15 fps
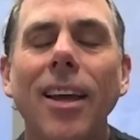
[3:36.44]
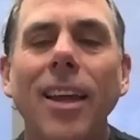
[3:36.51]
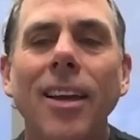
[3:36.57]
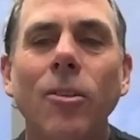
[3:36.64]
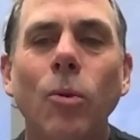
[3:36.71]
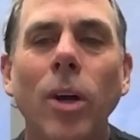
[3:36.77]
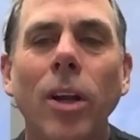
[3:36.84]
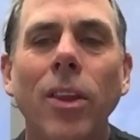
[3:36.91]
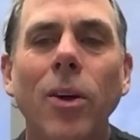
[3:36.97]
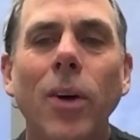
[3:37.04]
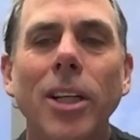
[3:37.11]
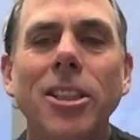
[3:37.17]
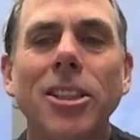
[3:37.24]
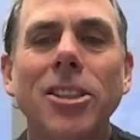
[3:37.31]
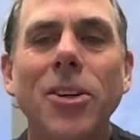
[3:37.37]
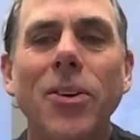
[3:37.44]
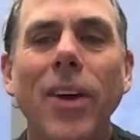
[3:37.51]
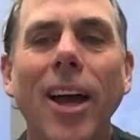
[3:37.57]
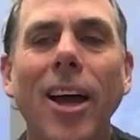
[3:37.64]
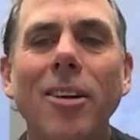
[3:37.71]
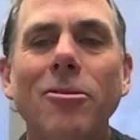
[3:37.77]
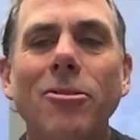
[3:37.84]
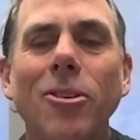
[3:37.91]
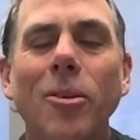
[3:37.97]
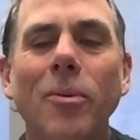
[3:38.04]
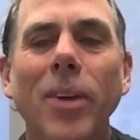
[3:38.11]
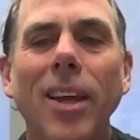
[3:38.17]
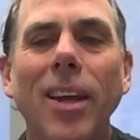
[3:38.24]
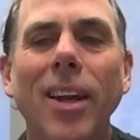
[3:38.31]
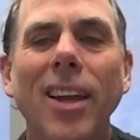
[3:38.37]
And one of the questions you had for
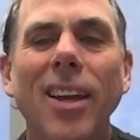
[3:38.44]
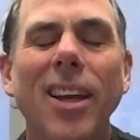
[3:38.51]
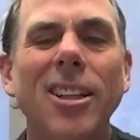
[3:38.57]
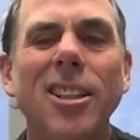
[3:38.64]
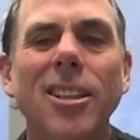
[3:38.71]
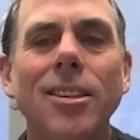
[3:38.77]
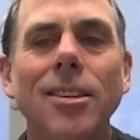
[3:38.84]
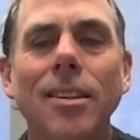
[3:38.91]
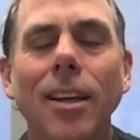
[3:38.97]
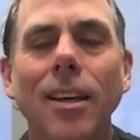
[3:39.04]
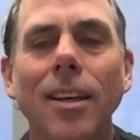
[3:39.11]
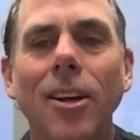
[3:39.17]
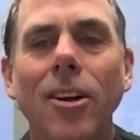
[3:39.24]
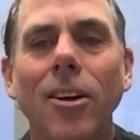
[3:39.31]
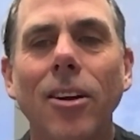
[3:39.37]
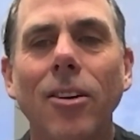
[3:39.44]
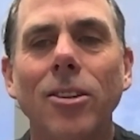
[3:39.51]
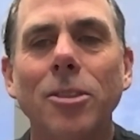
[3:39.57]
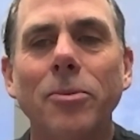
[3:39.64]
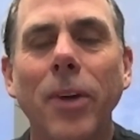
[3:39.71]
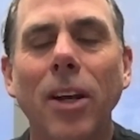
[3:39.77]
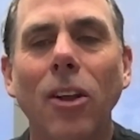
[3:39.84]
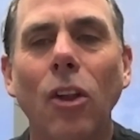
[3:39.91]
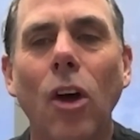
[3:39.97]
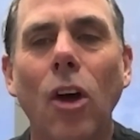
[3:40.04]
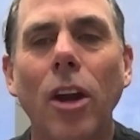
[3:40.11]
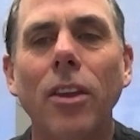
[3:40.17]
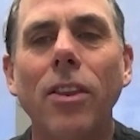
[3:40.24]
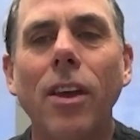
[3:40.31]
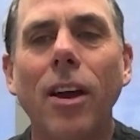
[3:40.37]
me, and I just, I don't spend a lot
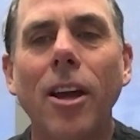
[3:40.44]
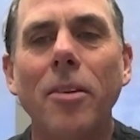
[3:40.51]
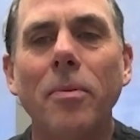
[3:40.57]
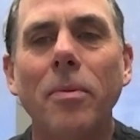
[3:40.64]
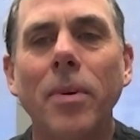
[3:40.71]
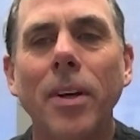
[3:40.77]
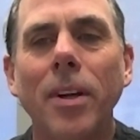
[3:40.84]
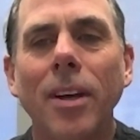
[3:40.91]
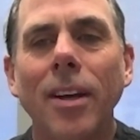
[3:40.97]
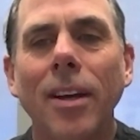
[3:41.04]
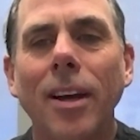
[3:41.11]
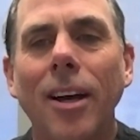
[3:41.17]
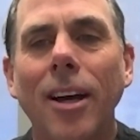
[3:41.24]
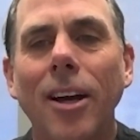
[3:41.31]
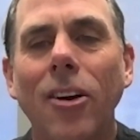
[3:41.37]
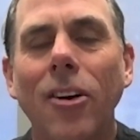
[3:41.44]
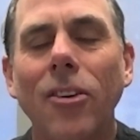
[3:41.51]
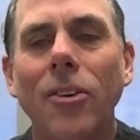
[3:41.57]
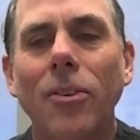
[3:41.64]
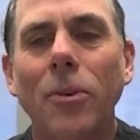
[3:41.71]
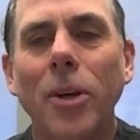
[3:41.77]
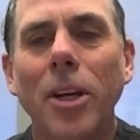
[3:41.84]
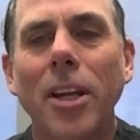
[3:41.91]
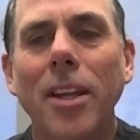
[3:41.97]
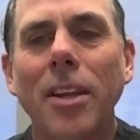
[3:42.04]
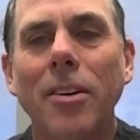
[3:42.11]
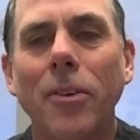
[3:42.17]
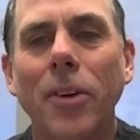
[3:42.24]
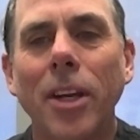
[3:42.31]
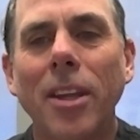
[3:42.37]
of time
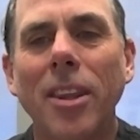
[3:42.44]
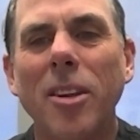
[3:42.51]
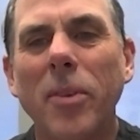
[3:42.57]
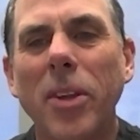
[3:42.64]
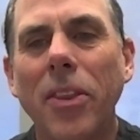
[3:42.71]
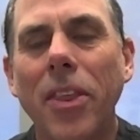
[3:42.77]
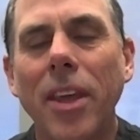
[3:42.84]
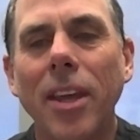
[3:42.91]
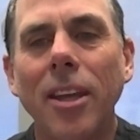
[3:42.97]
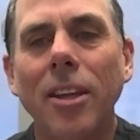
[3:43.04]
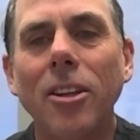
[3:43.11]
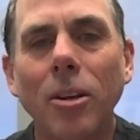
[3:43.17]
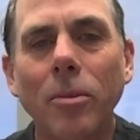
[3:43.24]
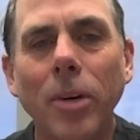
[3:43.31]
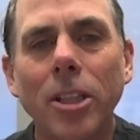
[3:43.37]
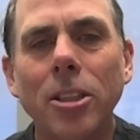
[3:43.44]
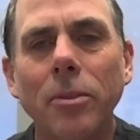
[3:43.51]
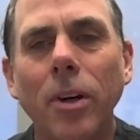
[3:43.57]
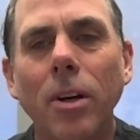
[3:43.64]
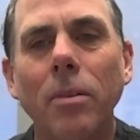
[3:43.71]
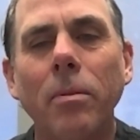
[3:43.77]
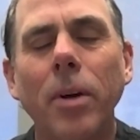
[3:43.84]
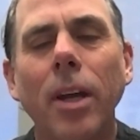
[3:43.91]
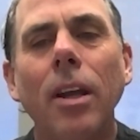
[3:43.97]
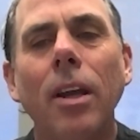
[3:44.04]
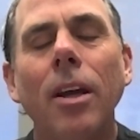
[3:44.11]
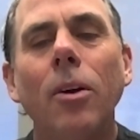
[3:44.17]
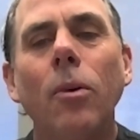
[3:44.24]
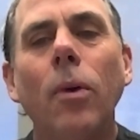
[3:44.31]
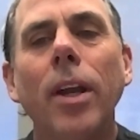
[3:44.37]
reading them and thinking too much about them, but
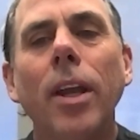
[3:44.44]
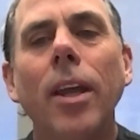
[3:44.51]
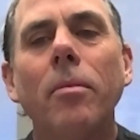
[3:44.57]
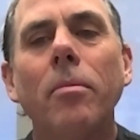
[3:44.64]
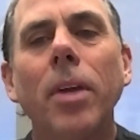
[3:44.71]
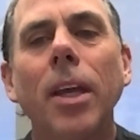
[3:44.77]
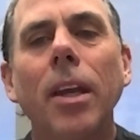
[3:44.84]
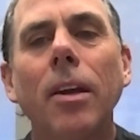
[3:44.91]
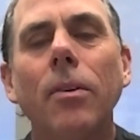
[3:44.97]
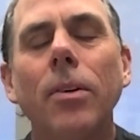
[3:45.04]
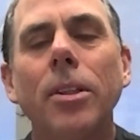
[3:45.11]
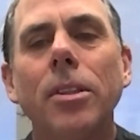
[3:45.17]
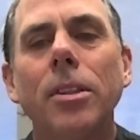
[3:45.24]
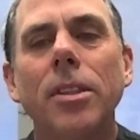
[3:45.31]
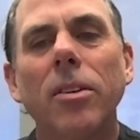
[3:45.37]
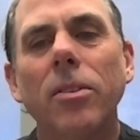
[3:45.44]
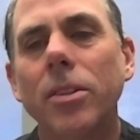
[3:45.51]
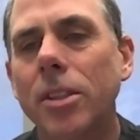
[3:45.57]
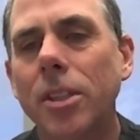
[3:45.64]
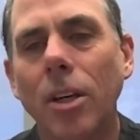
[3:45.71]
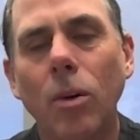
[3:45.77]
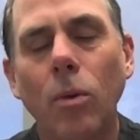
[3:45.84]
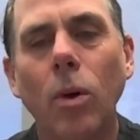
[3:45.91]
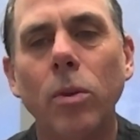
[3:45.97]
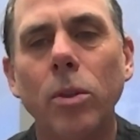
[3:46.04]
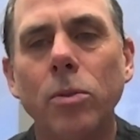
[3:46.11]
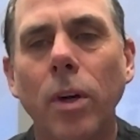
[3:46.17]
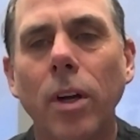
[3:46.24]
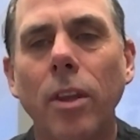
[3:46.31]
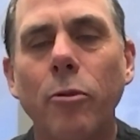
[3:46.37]
one hit me, and it was, what was
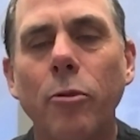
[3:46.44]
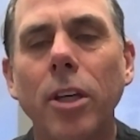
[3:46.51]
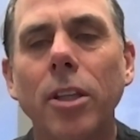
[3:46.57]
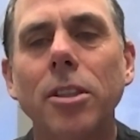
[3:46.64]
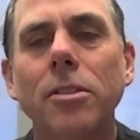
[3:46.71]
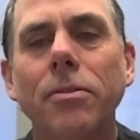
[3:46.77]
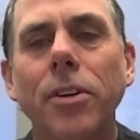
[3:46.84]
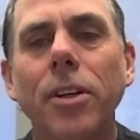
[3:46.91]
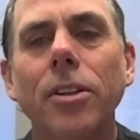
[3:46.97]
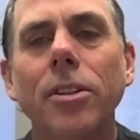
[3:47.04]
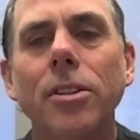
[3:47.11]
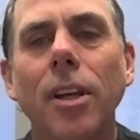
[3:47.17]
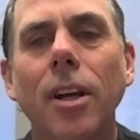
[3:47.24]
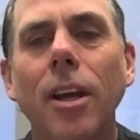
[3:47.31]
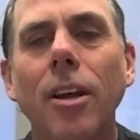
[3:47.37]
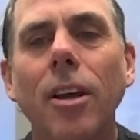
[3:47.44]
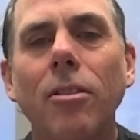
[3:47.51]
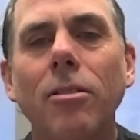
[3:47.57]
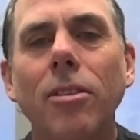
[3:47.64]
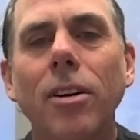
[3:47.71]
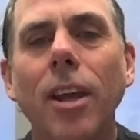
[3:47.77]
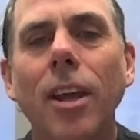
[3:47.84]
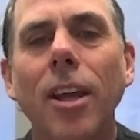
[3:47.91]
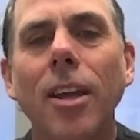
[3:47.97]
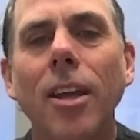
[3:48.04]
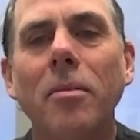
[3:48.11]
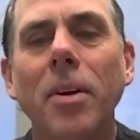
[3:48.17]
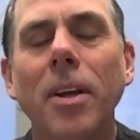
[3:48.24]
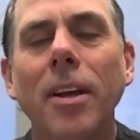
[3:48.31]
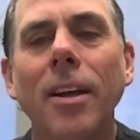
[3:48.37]
one of the biggest fears that I overcame.